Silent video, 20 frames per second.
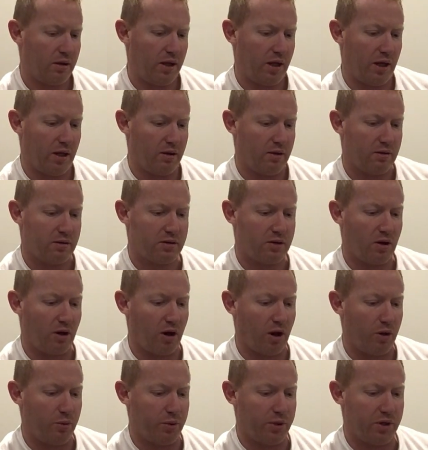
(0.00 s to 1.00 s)
yeah, it's got
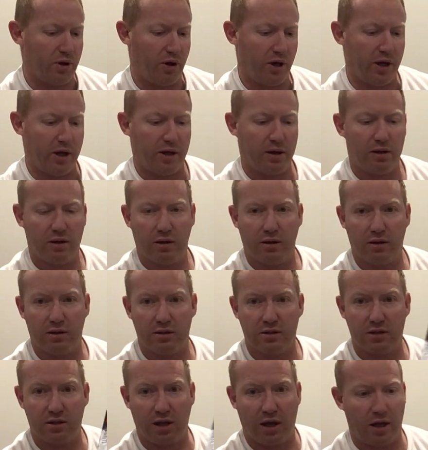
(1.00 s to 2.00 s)
Obadiah
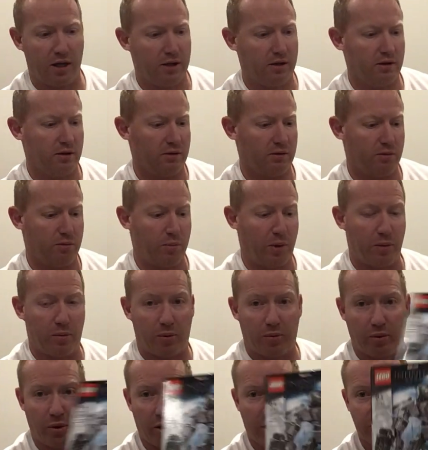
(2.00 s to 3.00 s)
Stane and
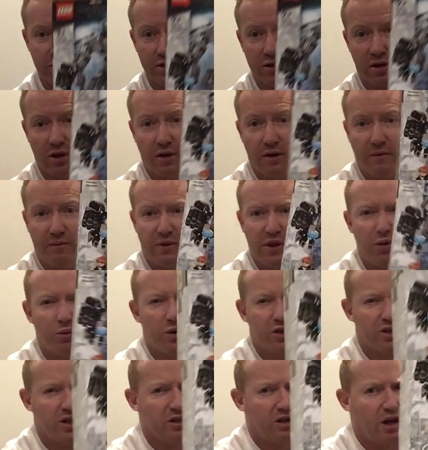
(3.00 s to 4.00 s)
Pepper Potts,
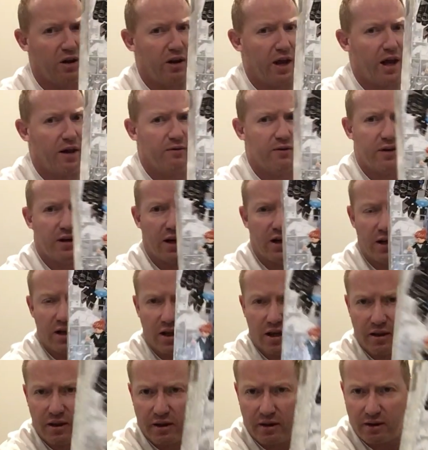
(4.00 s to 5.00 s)
which I don't have in any
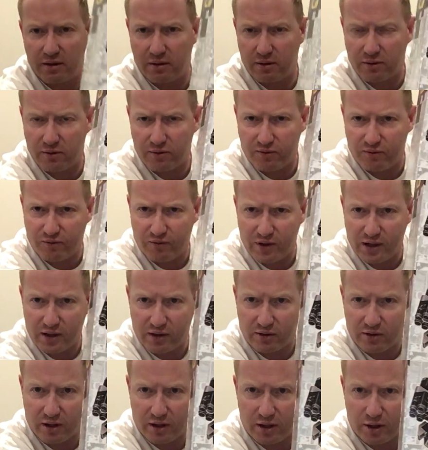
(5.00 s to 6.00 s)
other
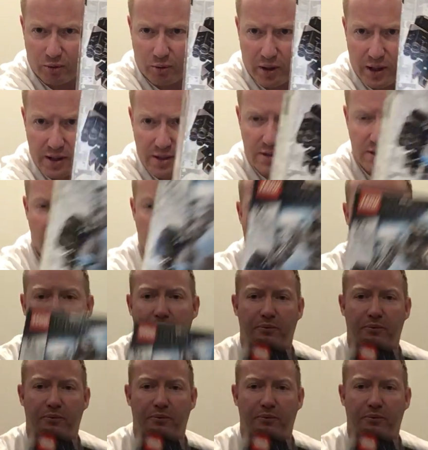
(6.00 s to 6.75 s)
figures anyway, so